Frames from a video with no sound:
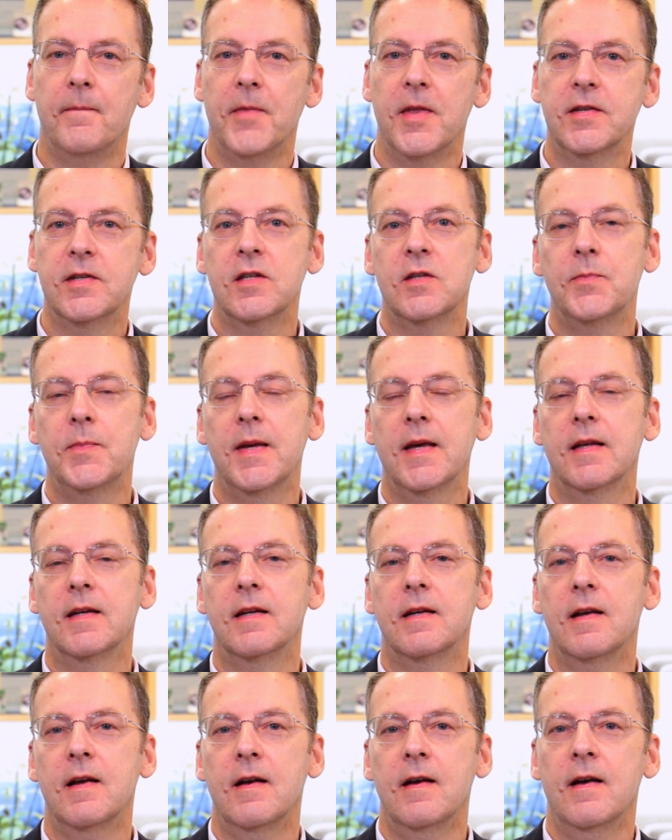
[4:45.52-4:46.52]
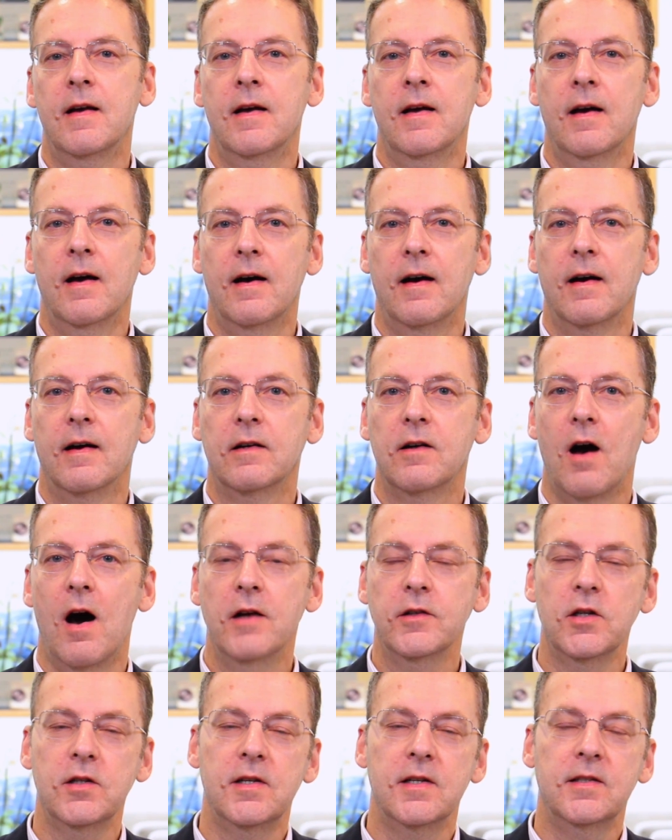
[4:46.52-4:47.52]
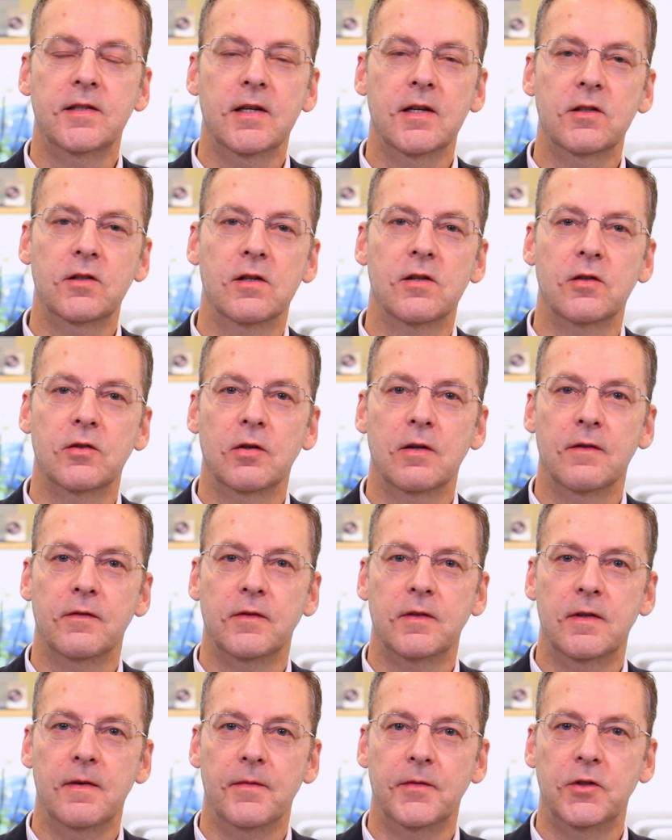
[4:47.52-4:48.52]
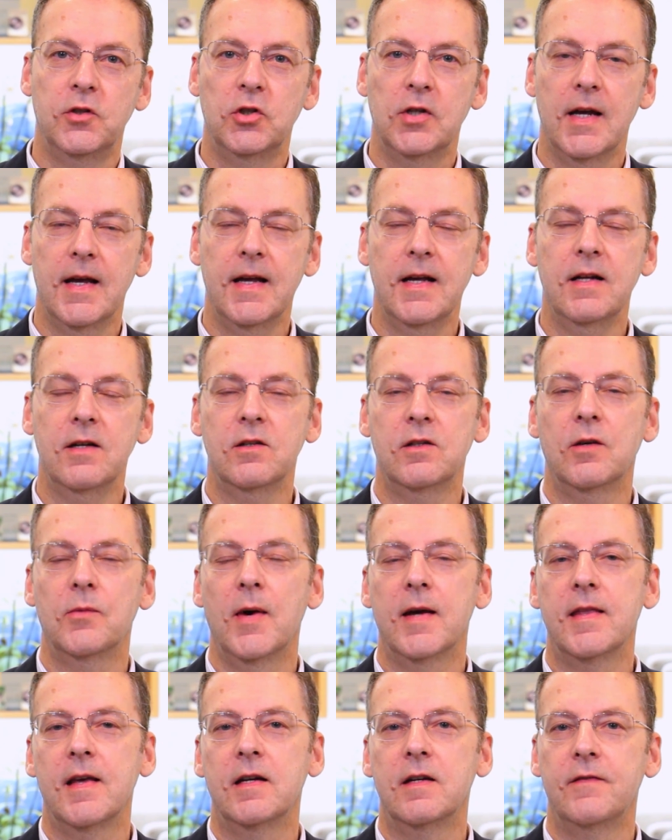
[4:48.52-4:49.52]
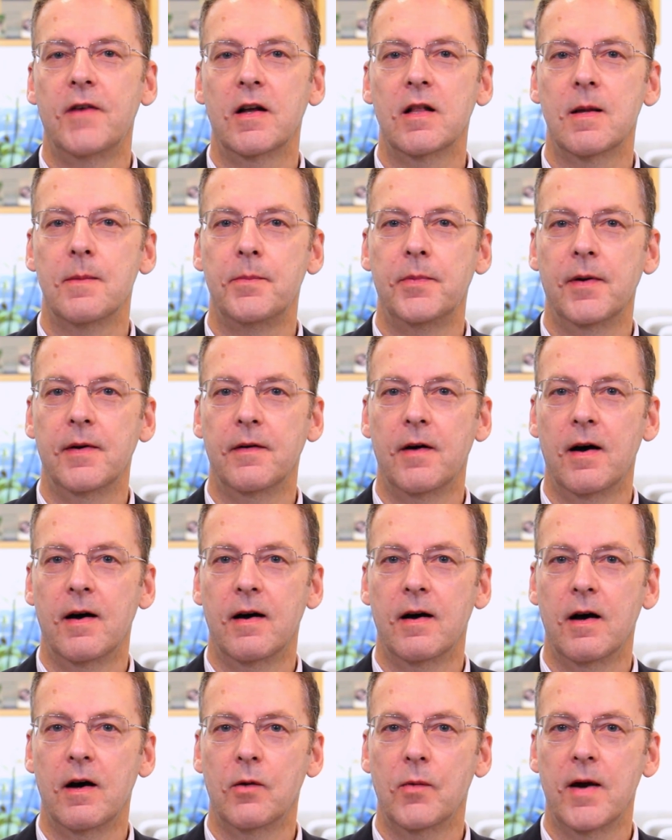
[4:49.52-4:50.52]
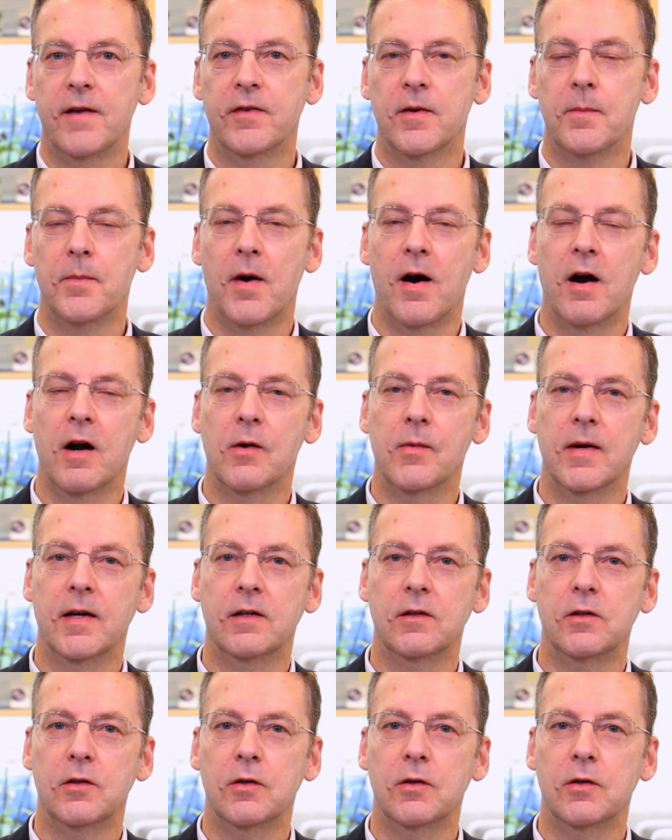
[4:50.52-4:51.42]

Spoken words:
This has been a conscious decision to sort of change the way they develop away from borrowing